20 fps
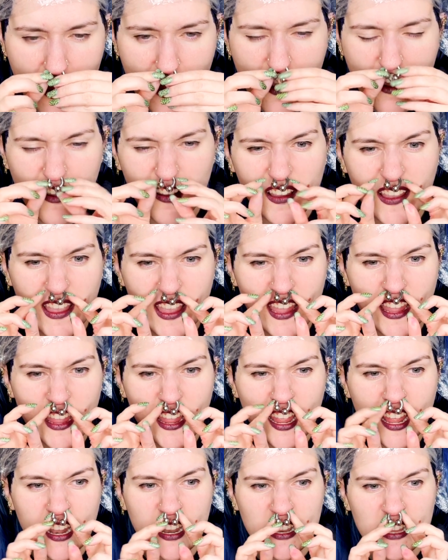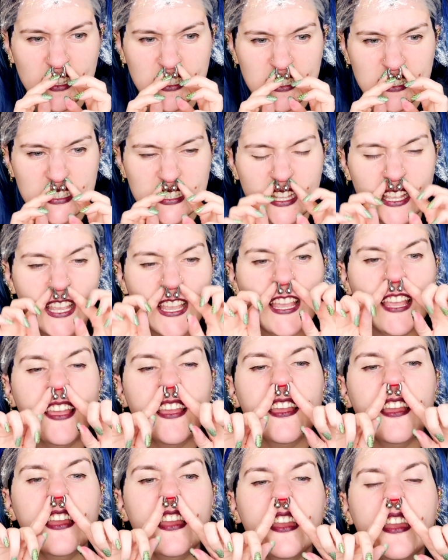Okay, and that's it.
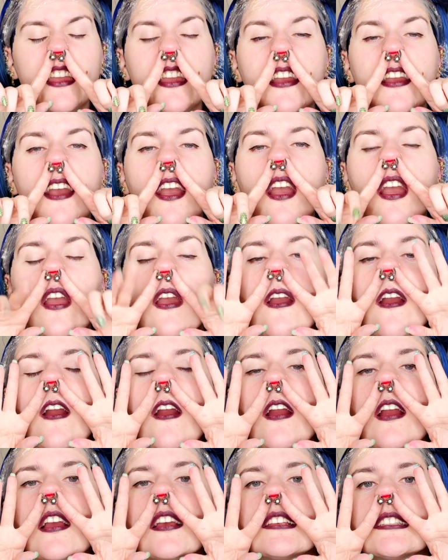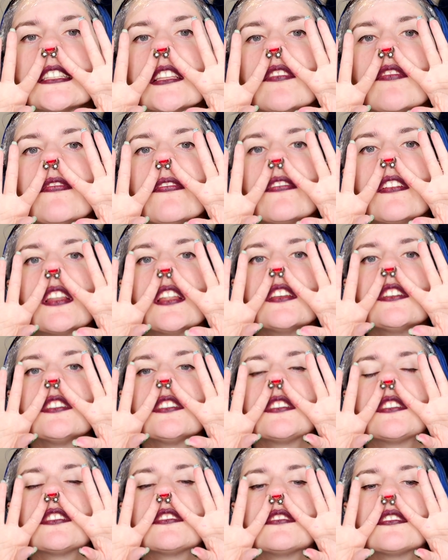Here is the
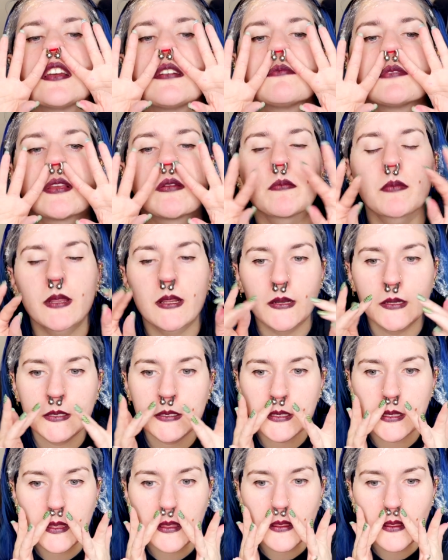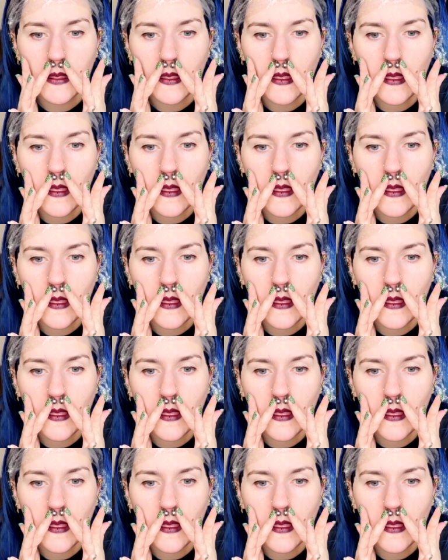finished septum piercing.